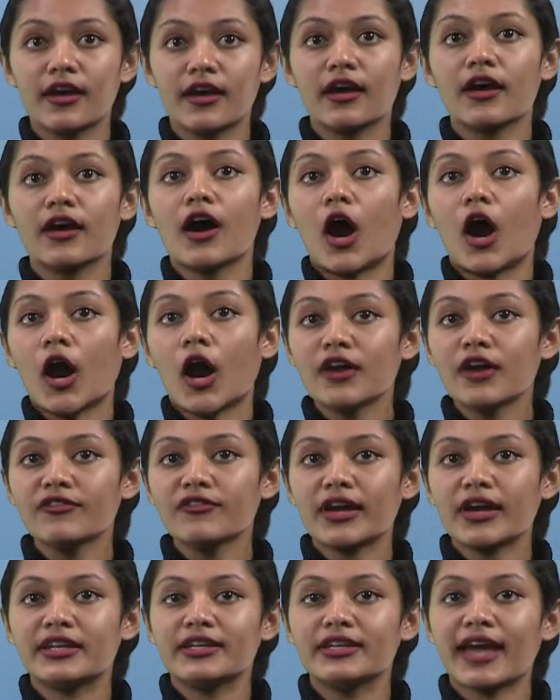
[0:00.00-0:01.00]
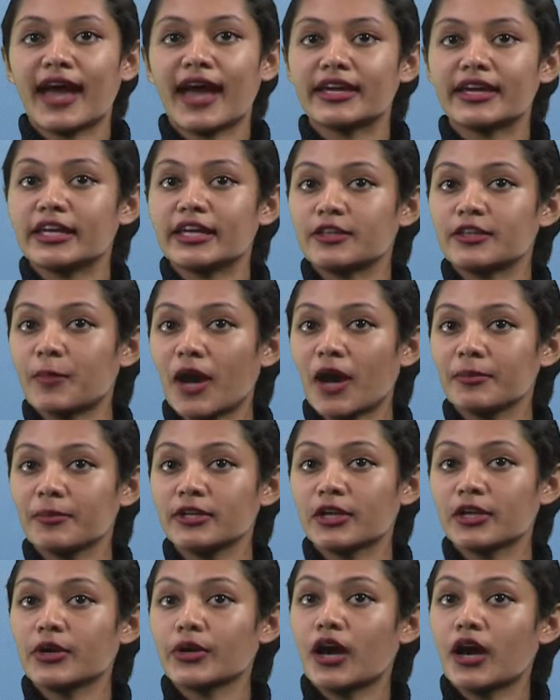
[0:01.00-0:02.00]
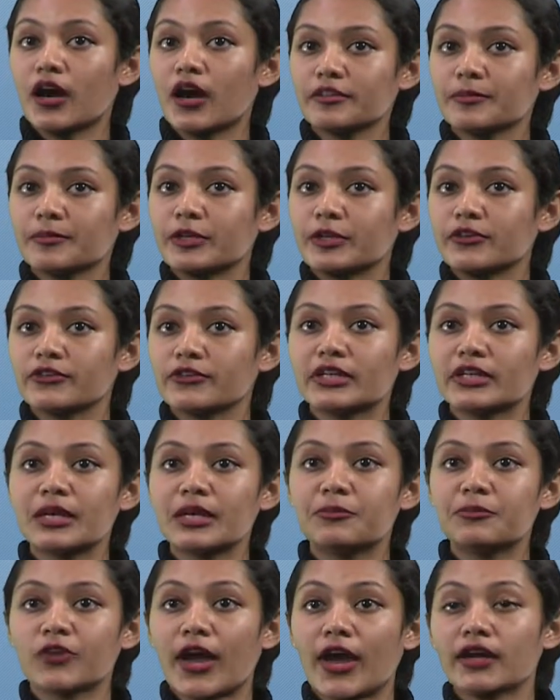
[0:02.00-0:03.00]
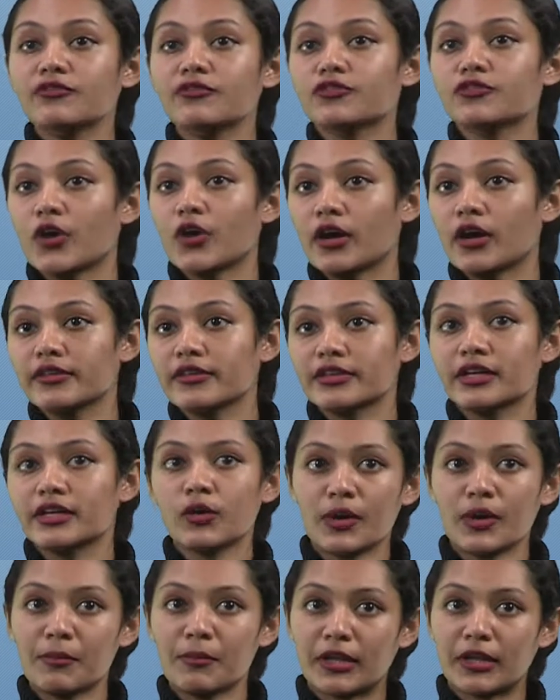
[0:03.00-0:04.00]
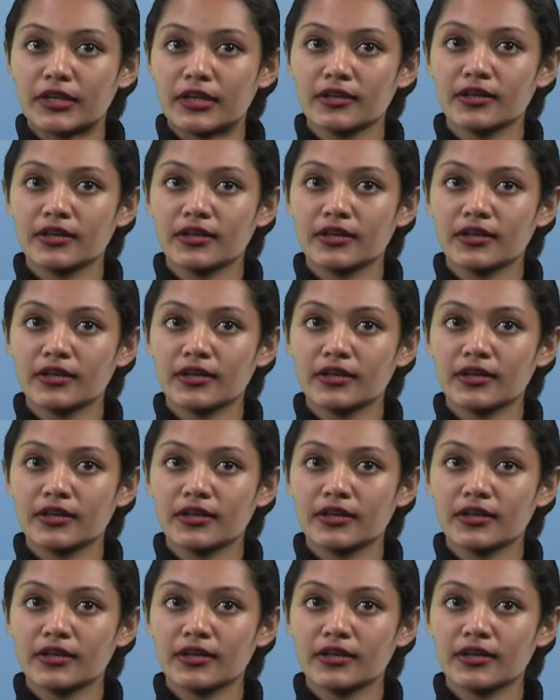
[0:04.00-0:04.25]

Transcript: RFID tagging is popular in hospitals to keep track of drugs and equipment.